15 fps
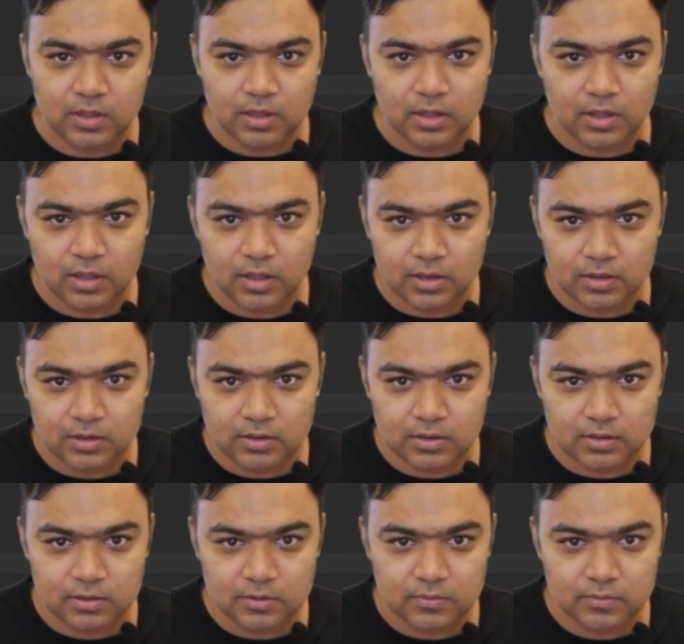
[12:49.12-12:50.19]
and
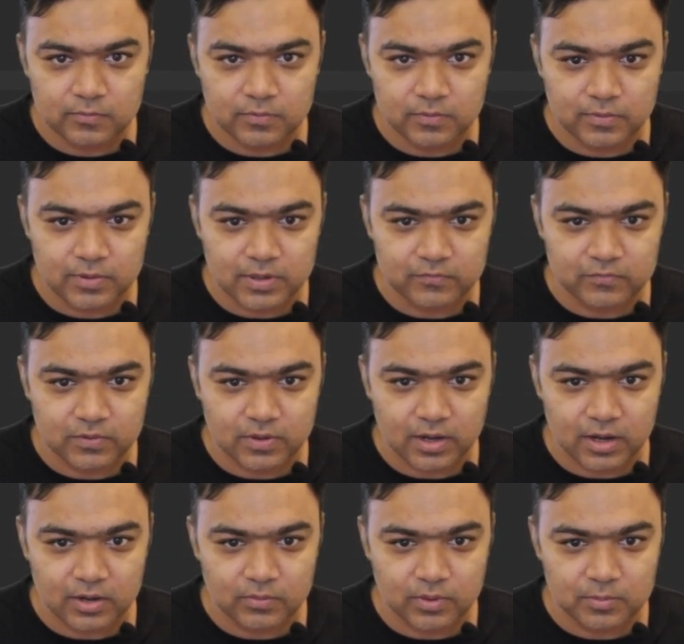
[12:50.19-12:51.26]
we will have to
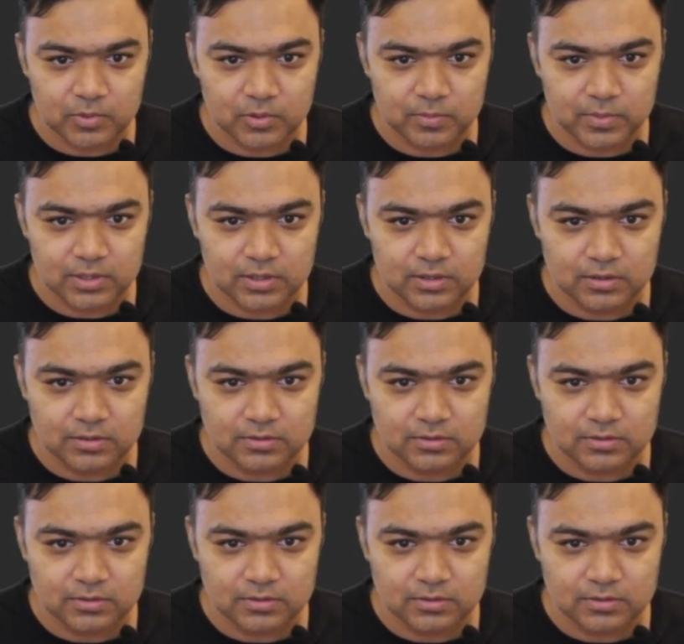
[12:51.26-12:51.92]
create one more method.